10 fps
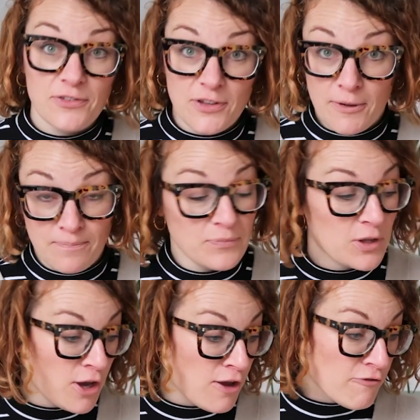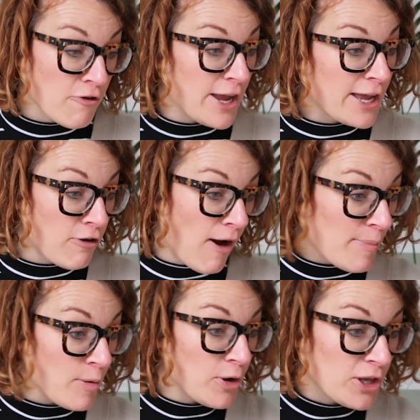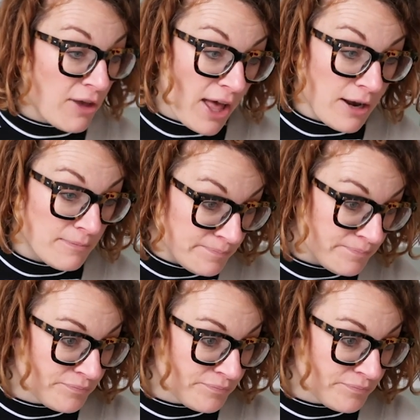So go for it, grab it while you can.